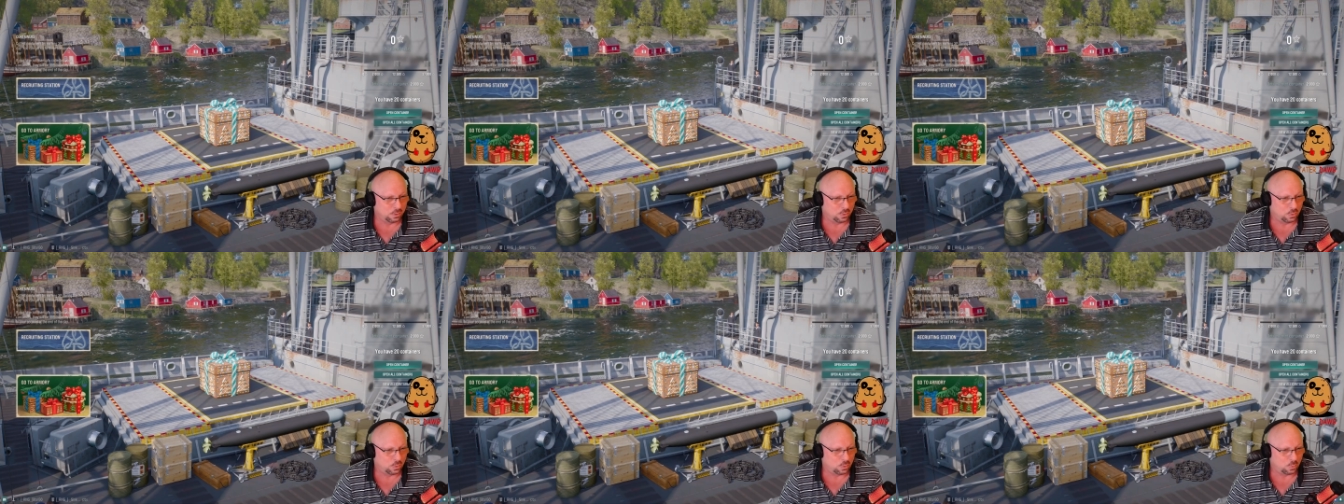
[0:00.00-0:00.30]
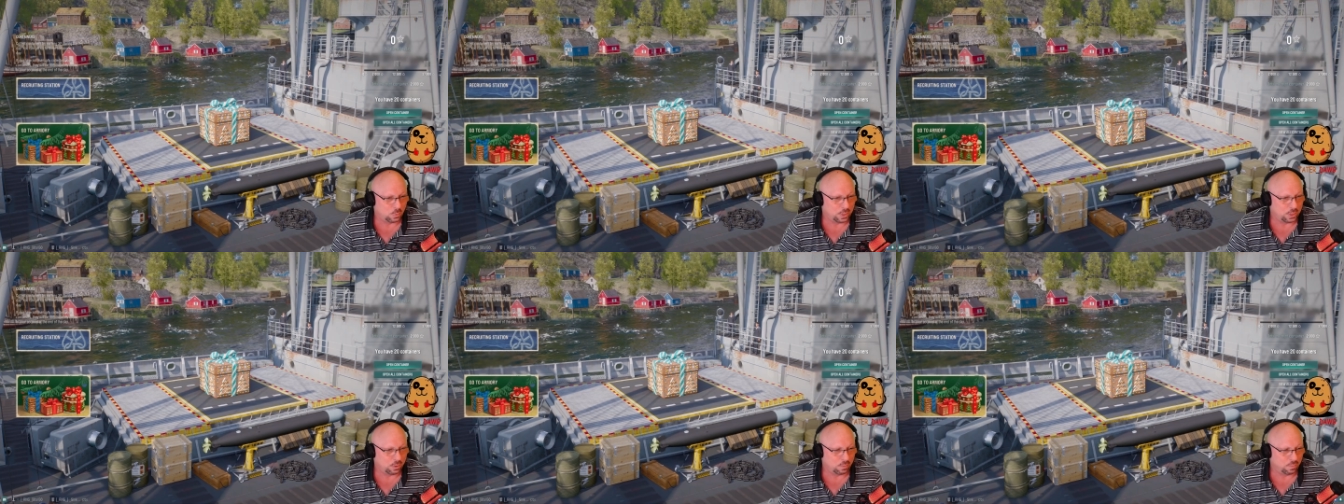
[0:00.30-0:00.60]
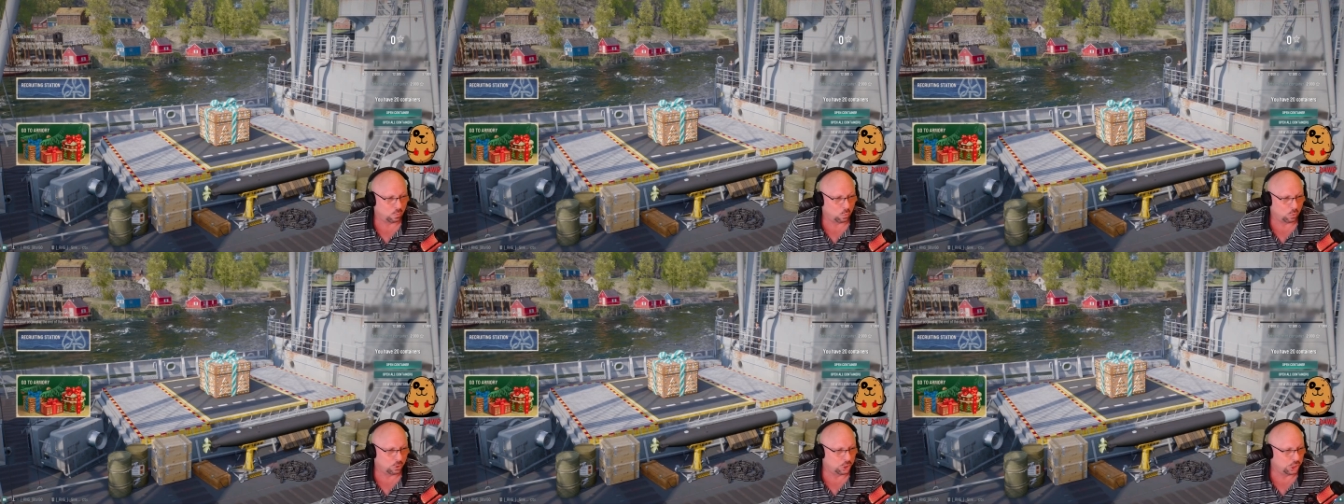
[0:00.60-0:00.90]
or
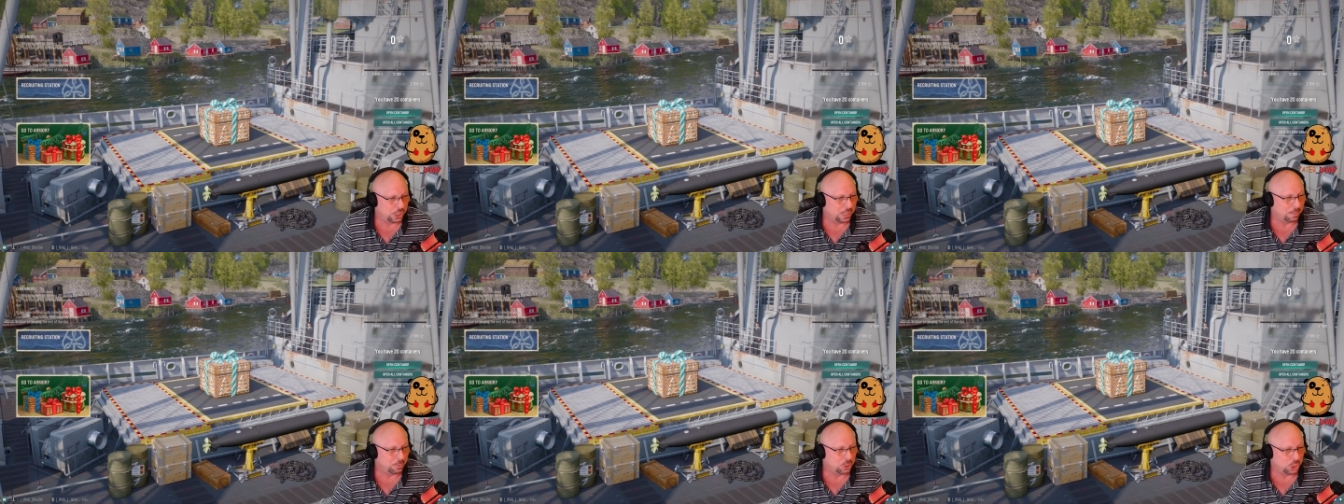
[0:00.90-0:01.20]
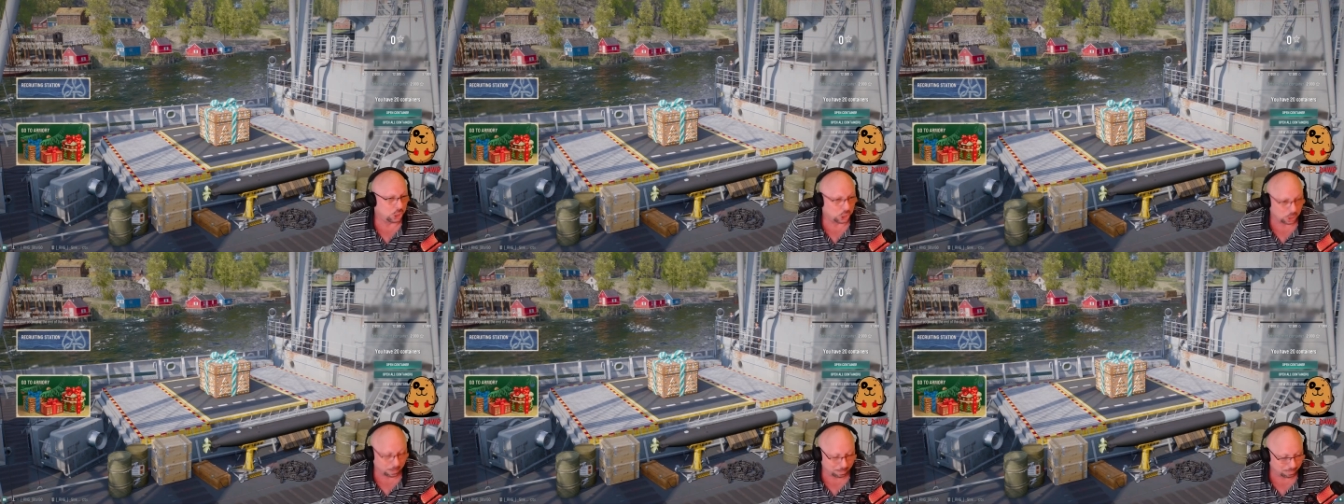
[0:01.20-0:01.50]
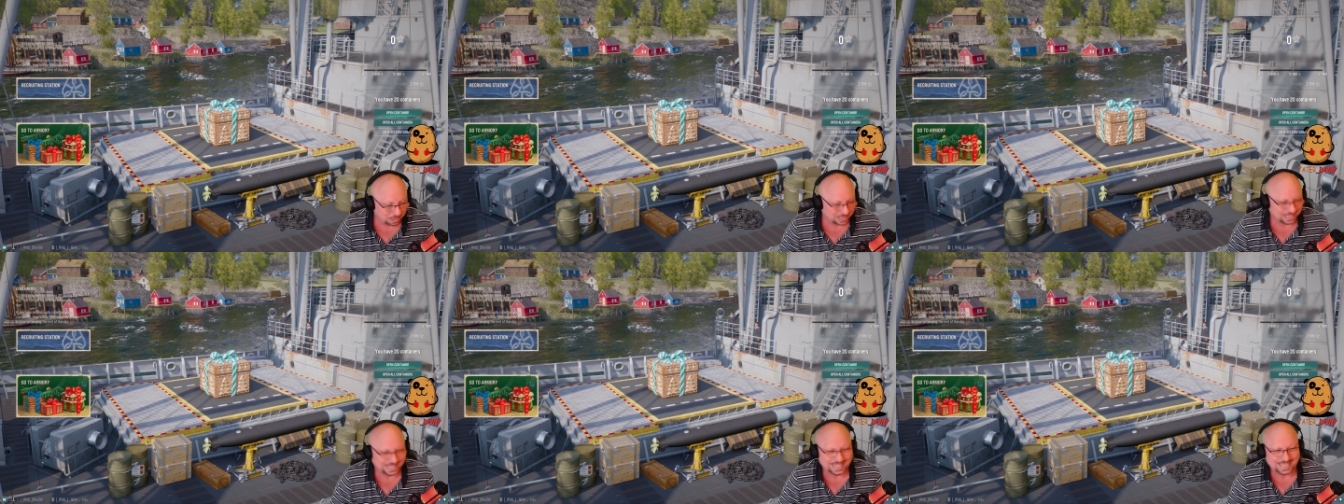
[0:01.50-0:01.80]
4 ships to
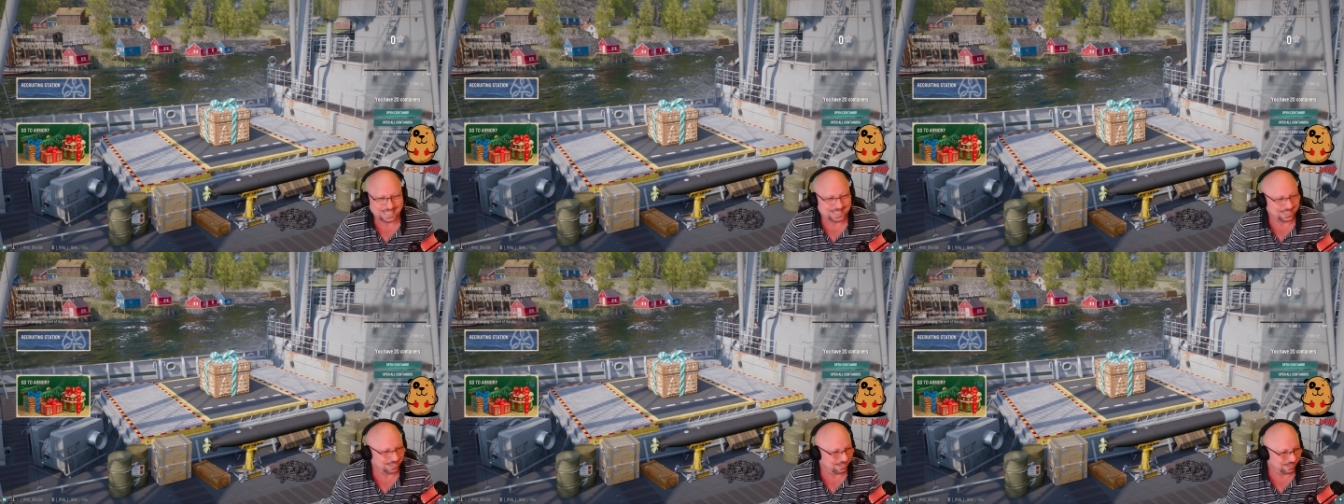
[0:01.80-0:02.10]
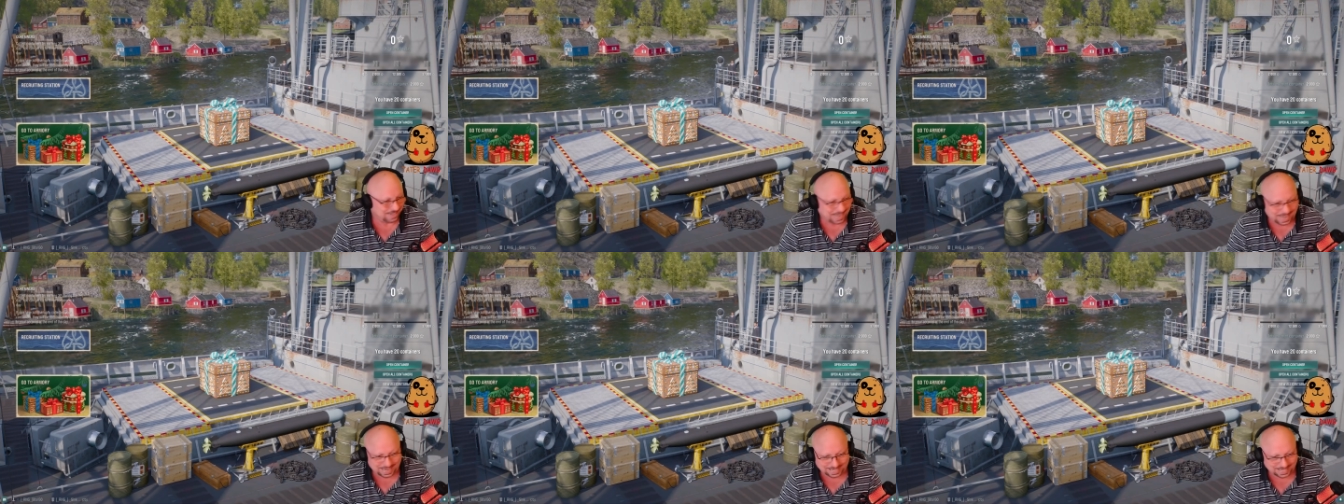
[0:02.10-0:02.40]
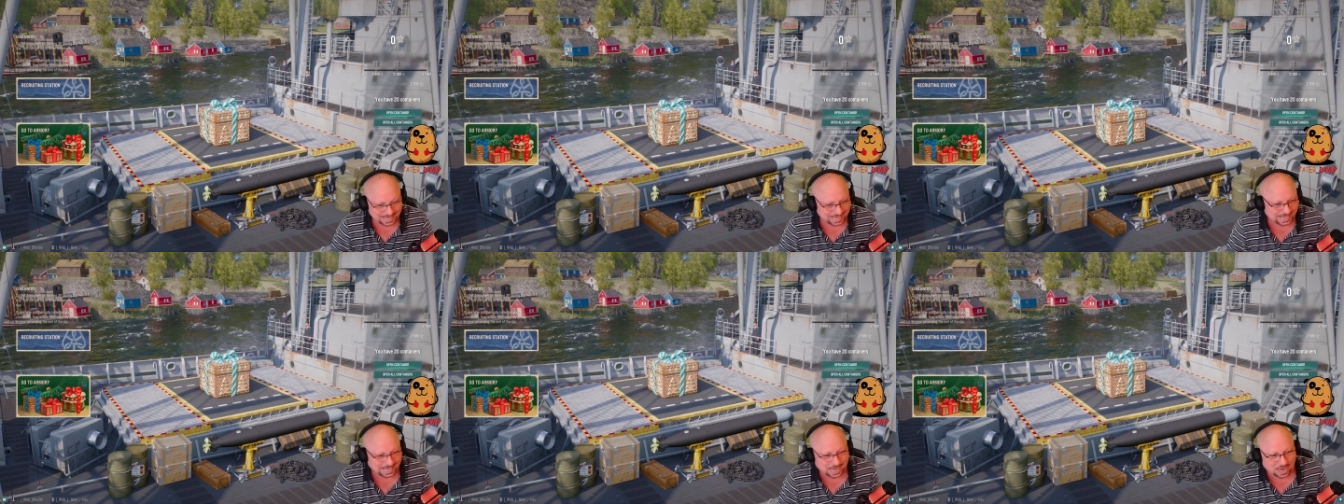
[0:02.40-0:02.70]
complete
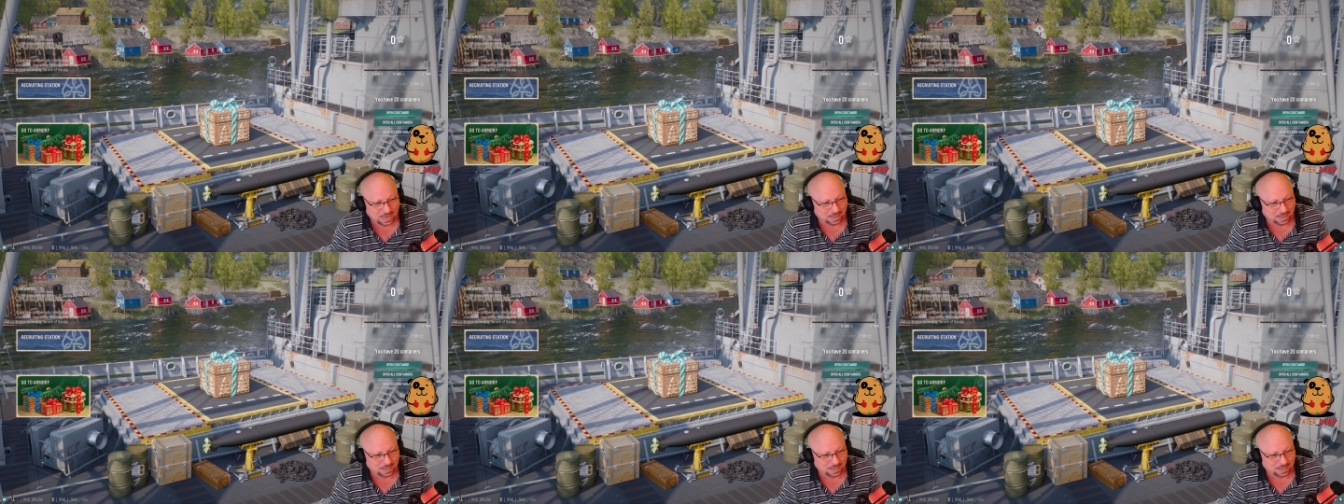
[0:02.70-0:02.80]
getting